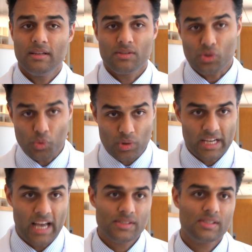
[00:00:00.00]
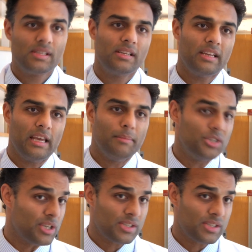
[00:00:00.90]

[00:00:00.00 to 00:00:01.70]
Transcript: stool tests, imaging